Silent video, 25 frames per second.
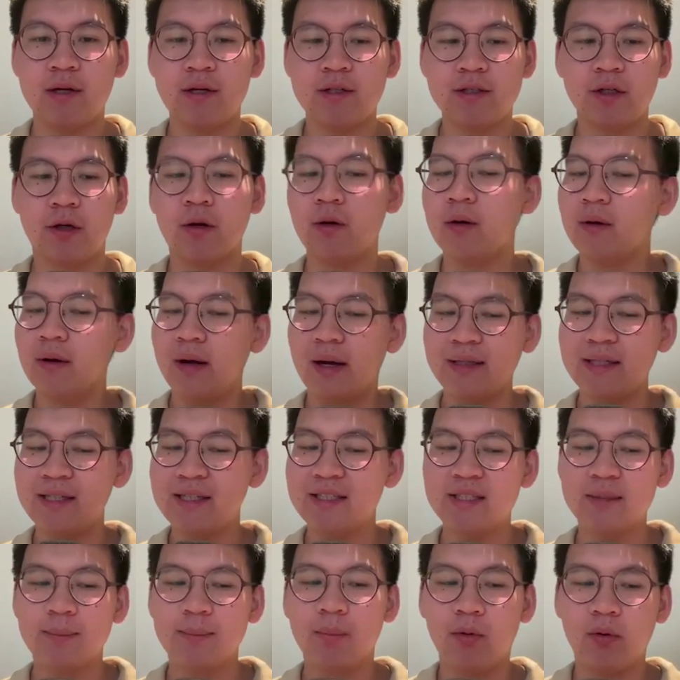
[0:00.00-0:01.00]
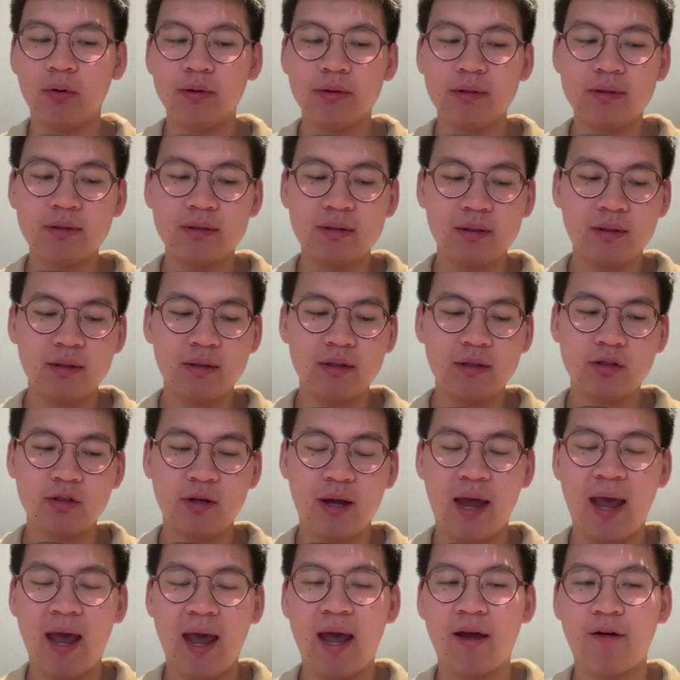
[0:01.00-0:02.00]
So I think it's important to
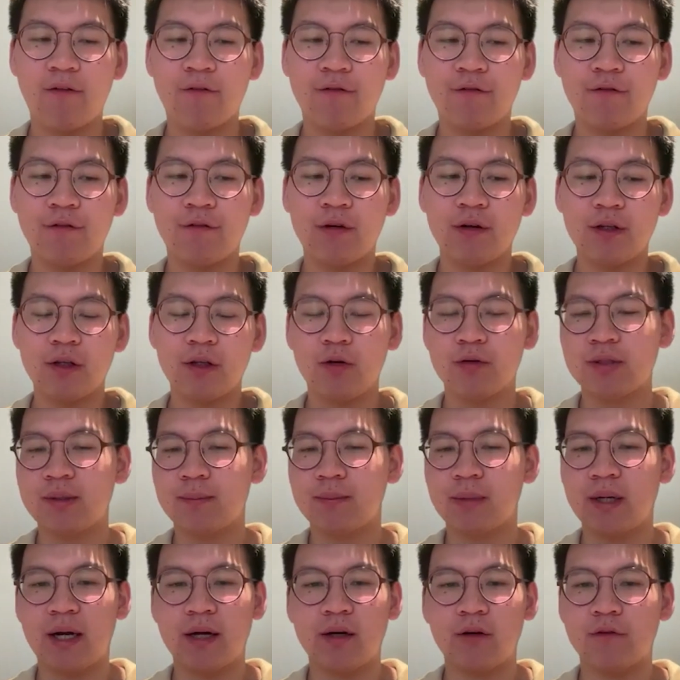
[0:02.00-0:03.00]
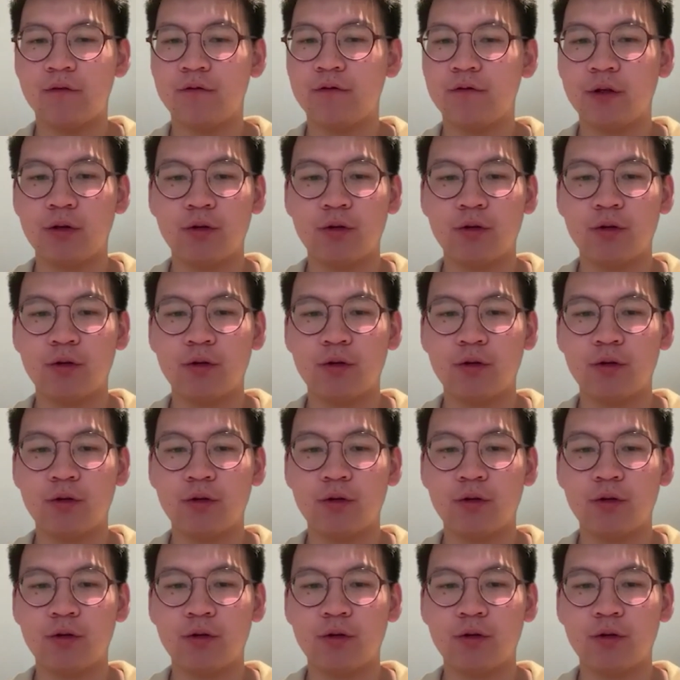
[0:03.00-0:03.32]
have some kind of